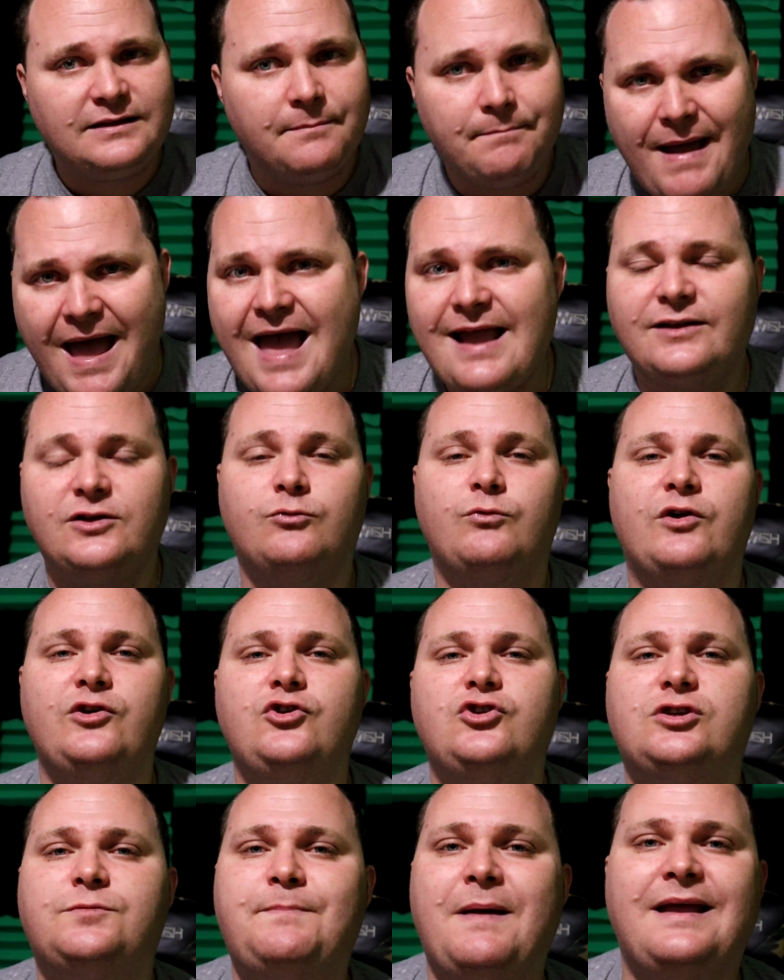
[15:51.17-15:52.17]
to where
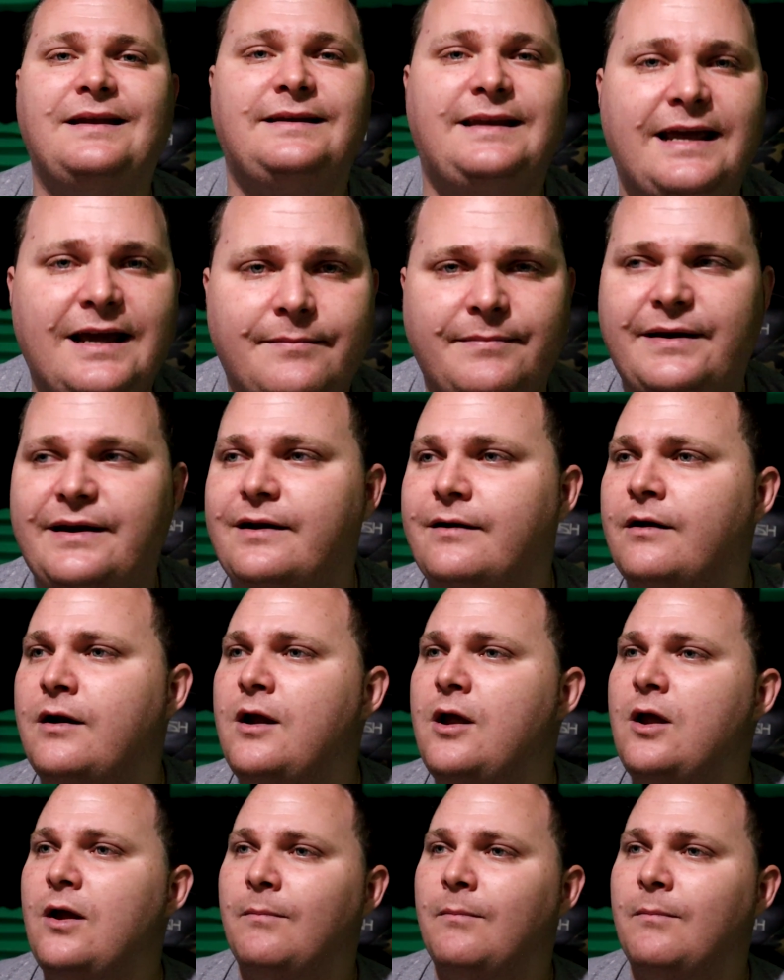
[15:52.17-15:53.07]
you spend damn near